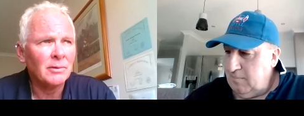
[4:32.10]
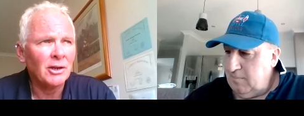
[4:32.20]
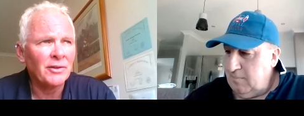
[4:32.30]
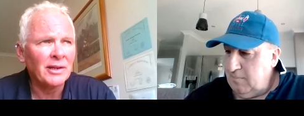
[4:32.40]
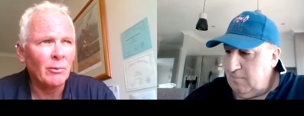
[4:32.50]
Speaker 1: and I
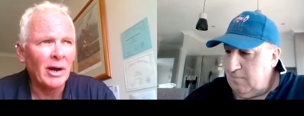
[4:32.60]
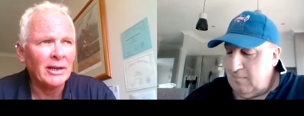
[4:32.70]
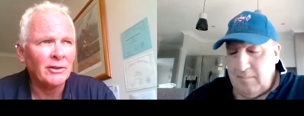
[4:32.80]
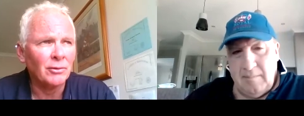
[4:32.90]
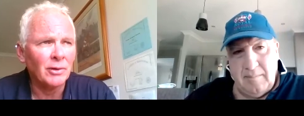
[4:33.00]
think he
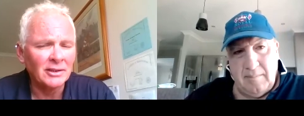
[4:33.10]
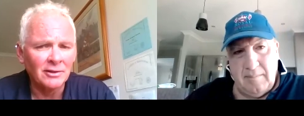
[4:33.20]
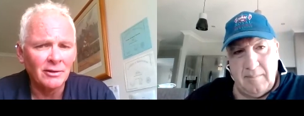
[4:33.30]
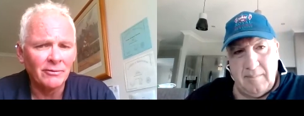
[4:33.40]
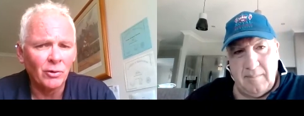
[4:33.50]
waited till less
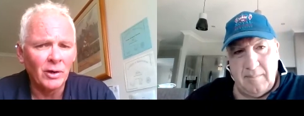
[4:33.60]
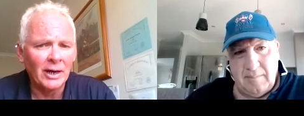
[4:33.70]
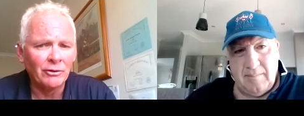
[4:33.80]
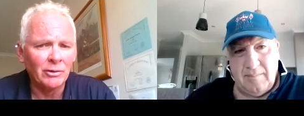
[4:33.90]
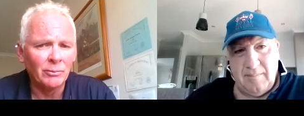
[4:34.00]
than the four
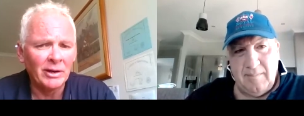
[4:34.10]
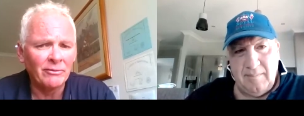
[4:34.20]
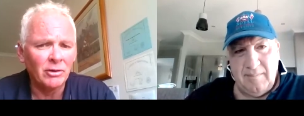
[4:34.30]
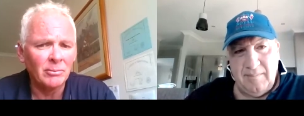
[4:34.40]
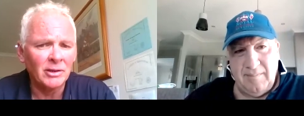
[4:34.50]
hundred and went
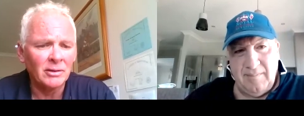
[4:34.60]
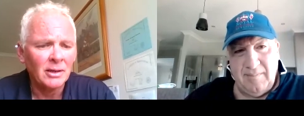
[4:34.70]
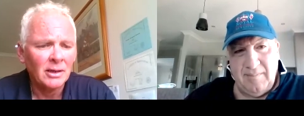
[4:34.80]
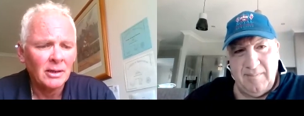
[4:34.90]
for him. And